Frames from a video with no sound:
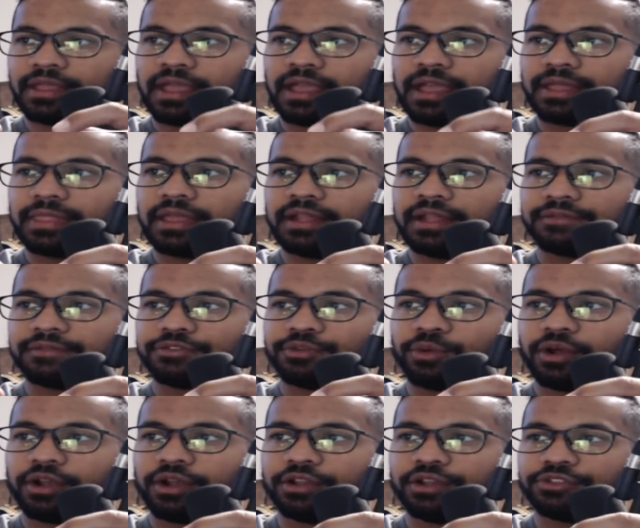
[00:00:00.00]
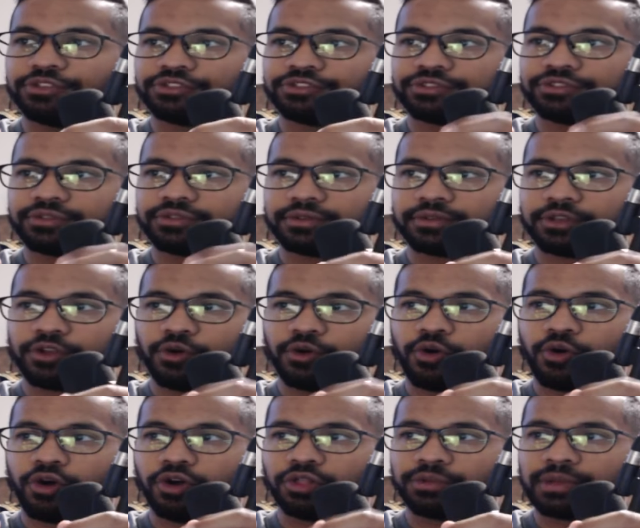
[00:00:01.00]
and then if you wanted to just go
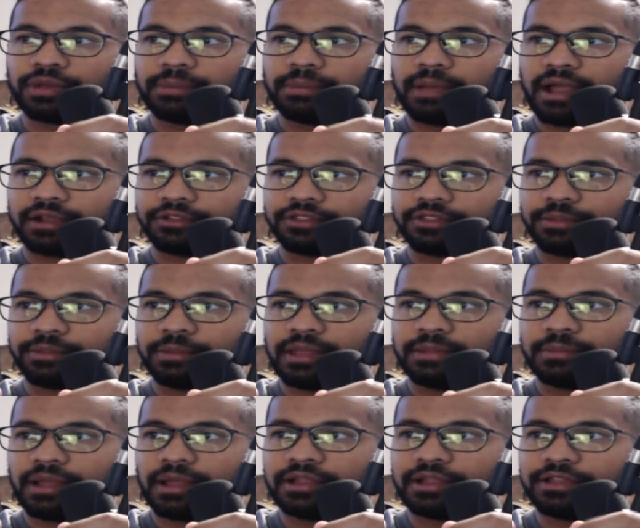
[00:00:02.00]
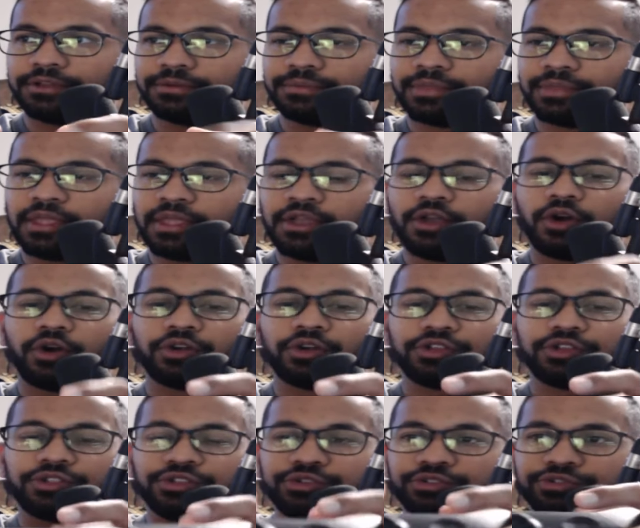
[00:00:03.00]
all the way back to the main menu, all
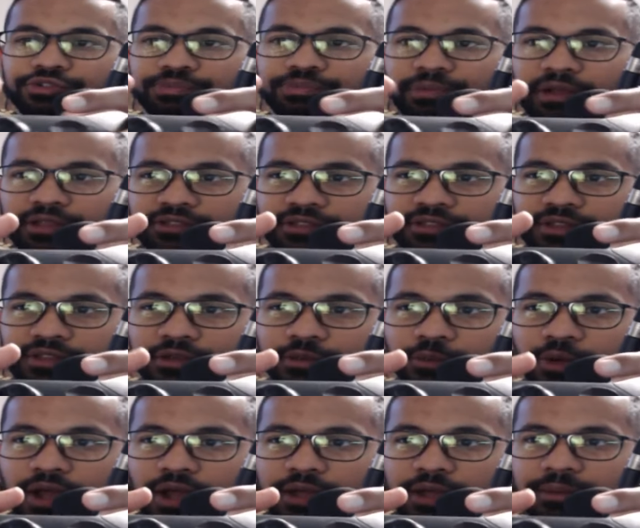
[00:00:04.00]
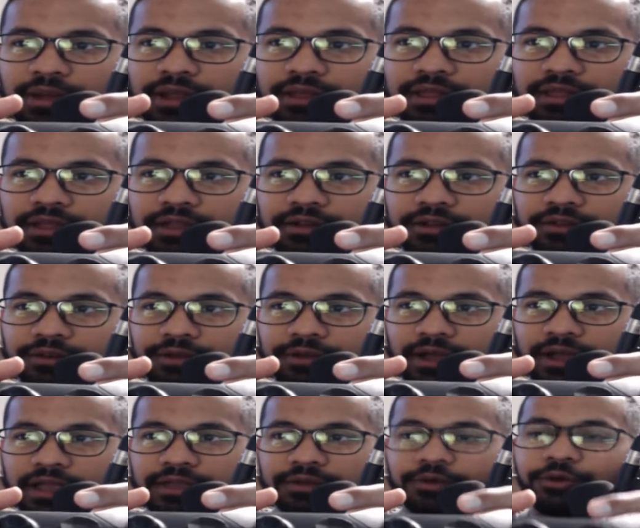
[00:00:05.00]
you do is press Y right here,
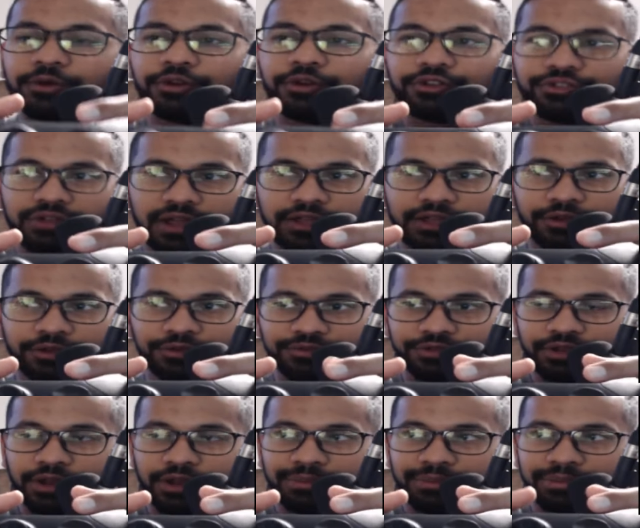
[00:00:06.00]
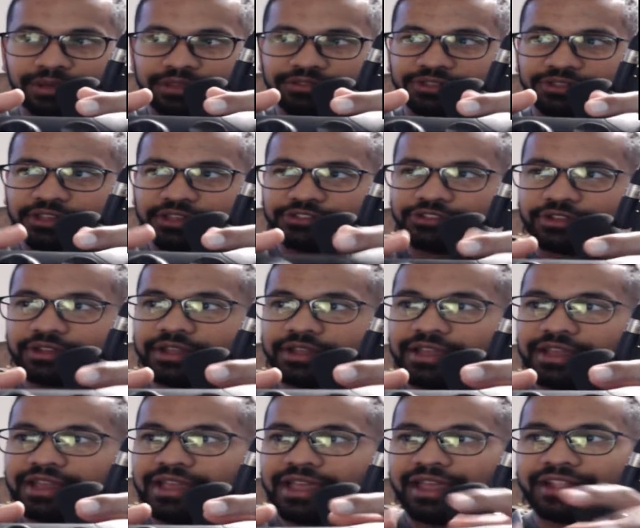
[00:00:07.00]
okay? Or triangle if you're on PlayStation,
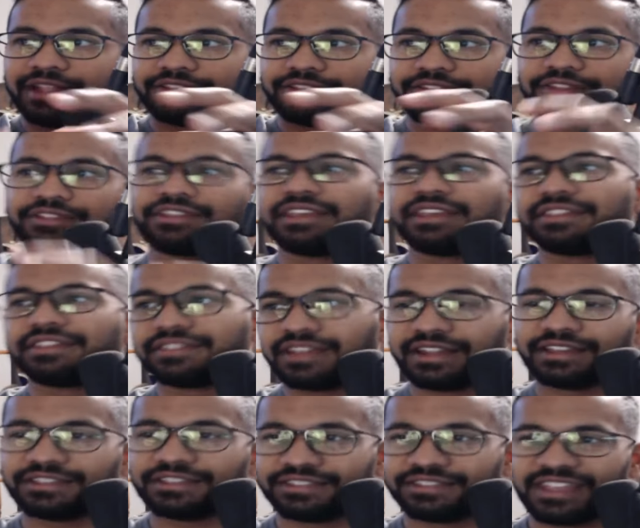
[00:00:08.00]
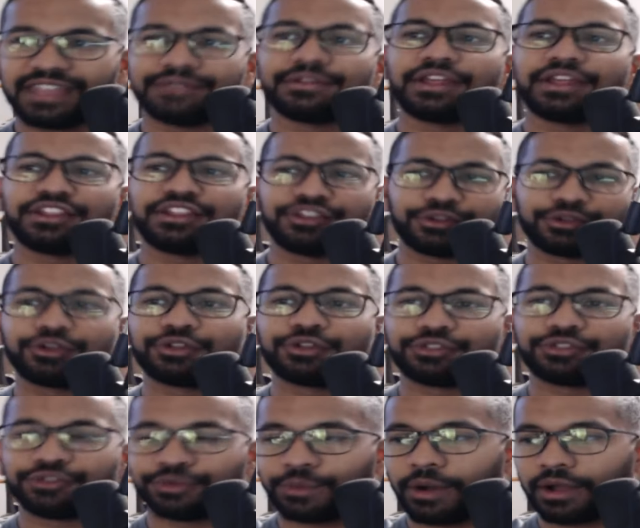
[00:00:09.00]
and it's gonna say settings saved, and you're
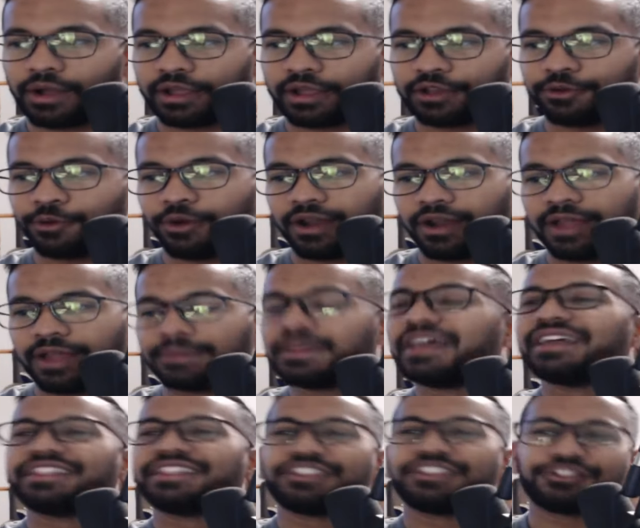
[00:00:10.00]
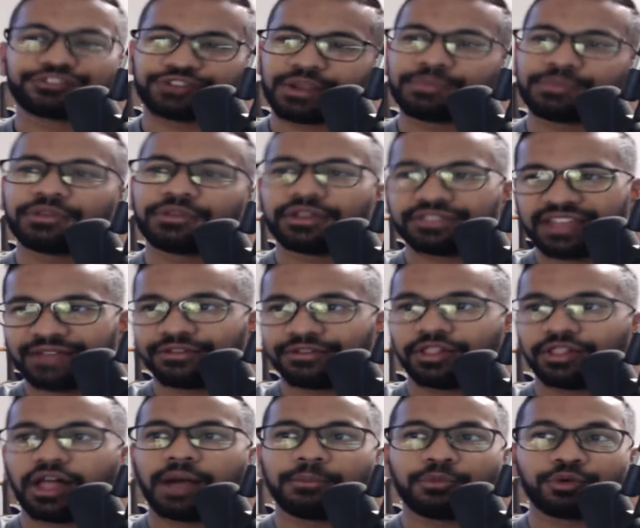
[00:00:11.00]
good to rock and roll, all right? This script does have a
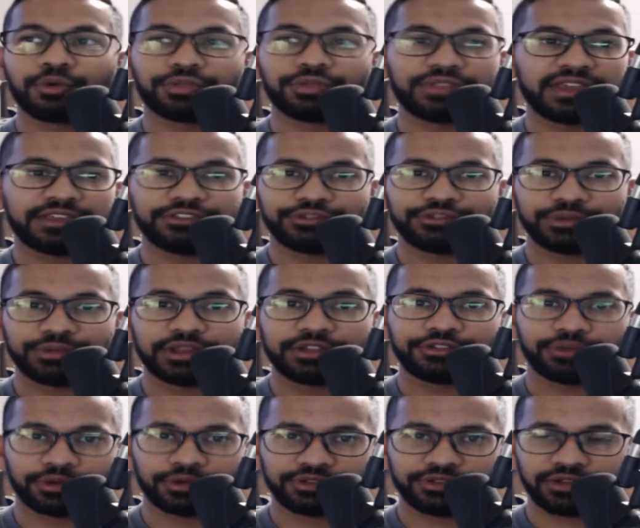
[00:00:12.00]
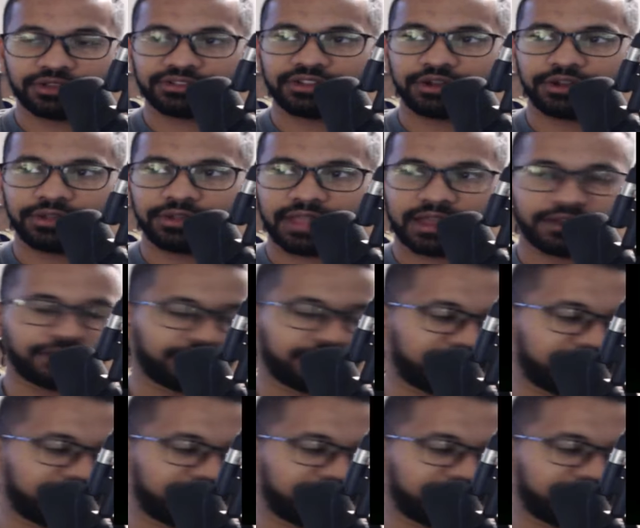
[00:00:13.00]
lot more things you need to adjust and all that good